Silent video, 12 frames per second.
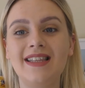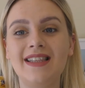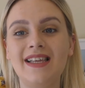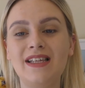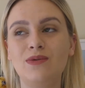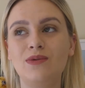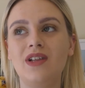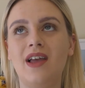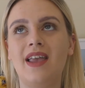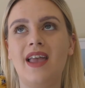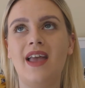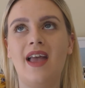this was
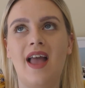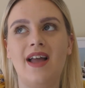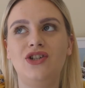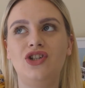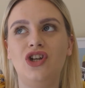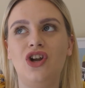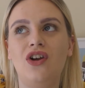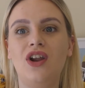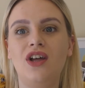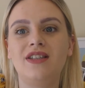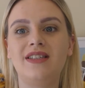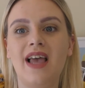like edging on,
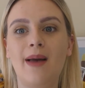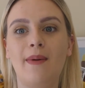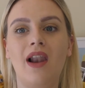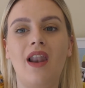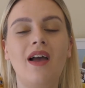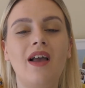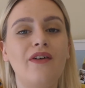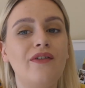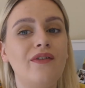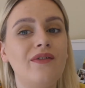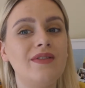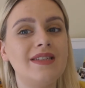I'd say about like
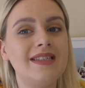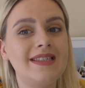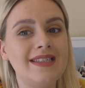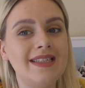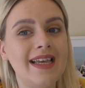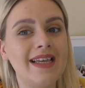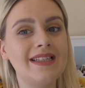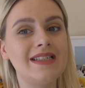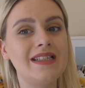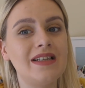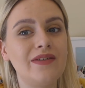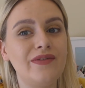
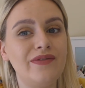6